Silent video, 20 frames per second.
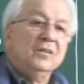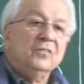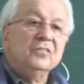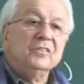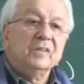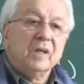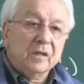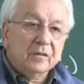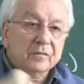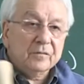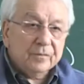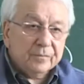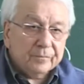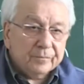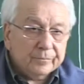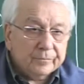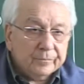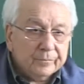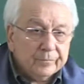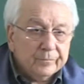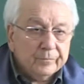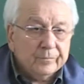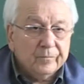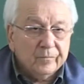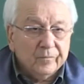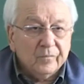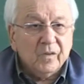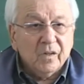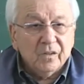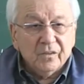the state.
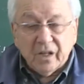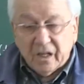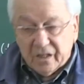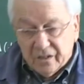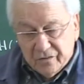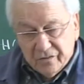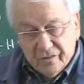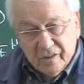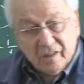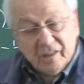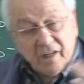That is the